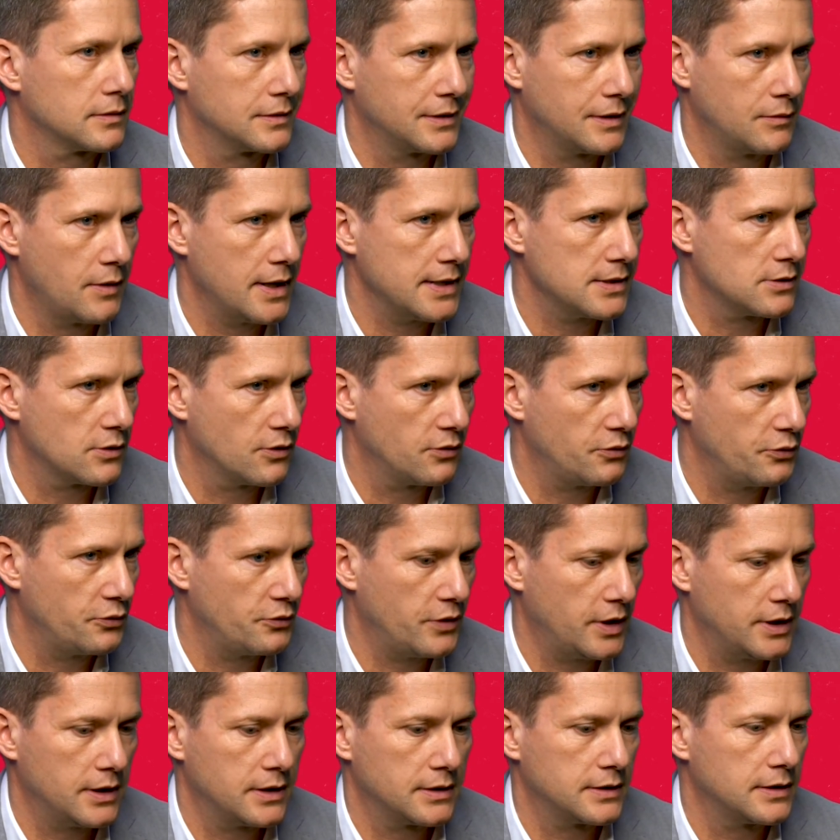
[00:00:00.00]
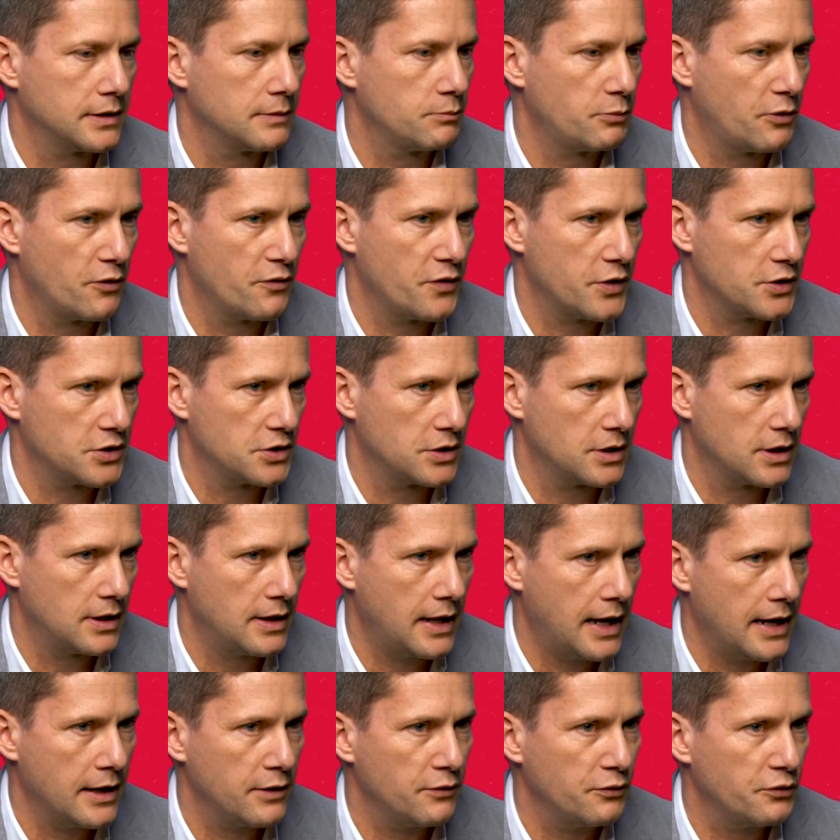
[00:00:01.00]
the rest of the professional
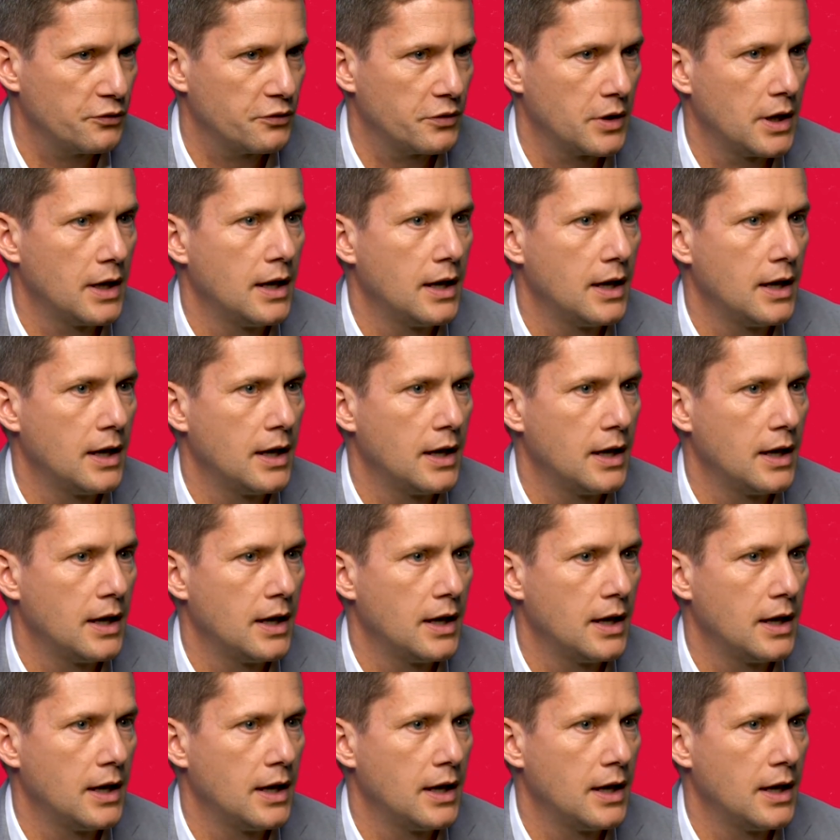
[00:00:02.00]
life